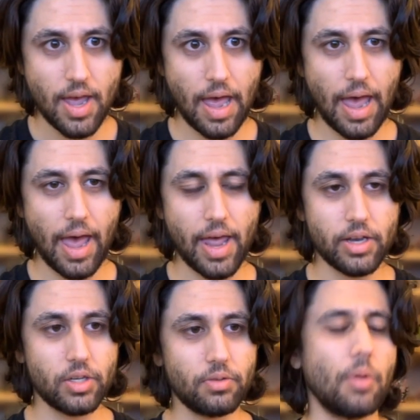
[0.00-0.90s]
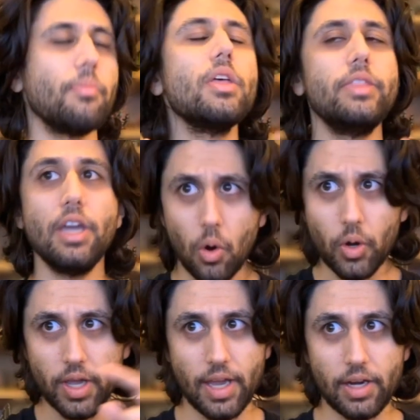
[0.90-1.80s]
and so the
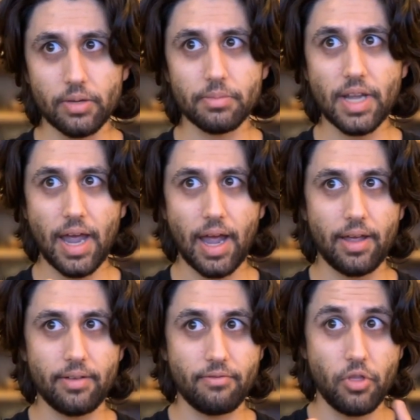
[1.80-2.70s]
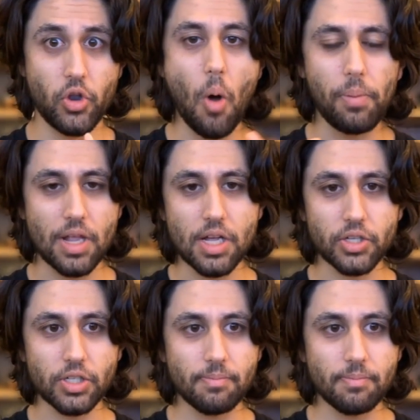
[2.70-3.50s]
Ogre Kingdoms have the Noblars,